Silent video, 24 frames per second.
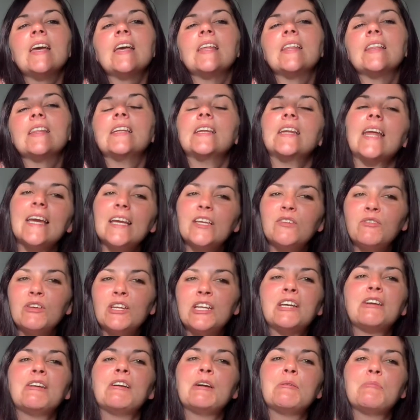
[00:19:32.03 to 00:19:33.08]
The next
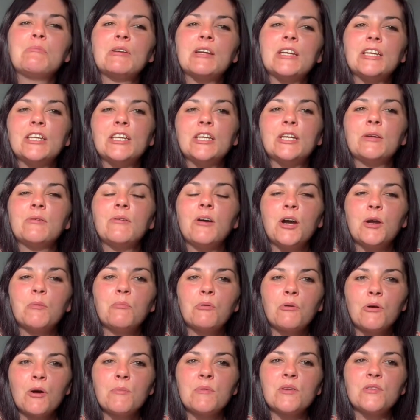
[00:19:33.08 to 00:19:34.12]
video I'm bringing you, I
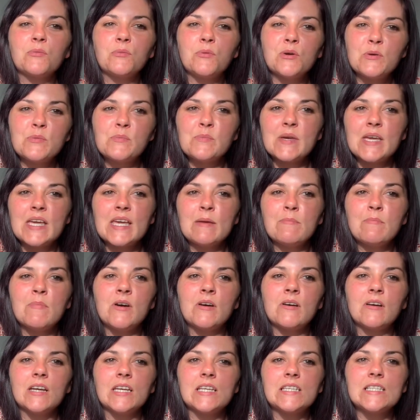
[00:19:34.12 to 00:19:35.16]
promise, will be
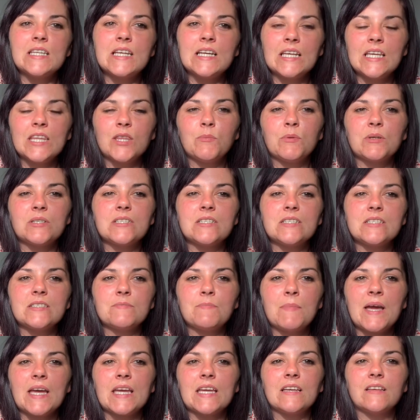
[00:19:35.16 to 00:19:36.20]
my Tilly and the Buttons
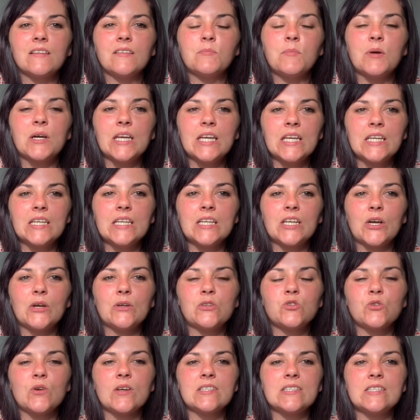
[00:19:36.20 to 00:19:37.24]
makes, my indigo
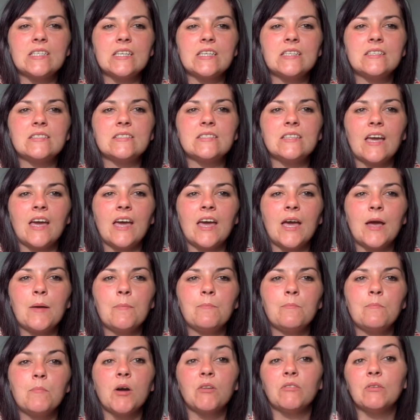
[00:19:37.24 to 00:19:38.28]
dresses,
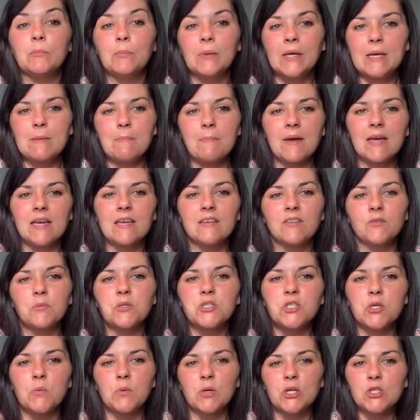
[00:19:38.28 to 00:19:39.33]
my repeat makes,
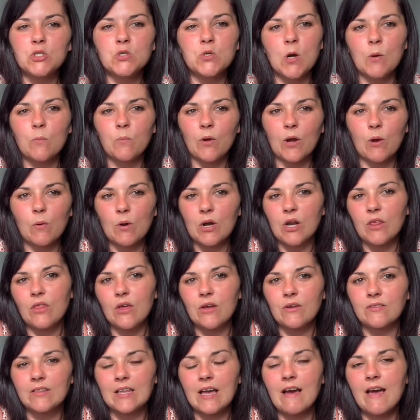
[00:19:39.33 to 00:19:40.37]
which I want to try and bring one of
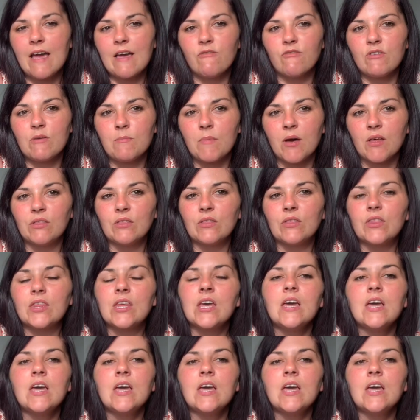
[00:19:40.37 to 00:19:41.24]
those out every month,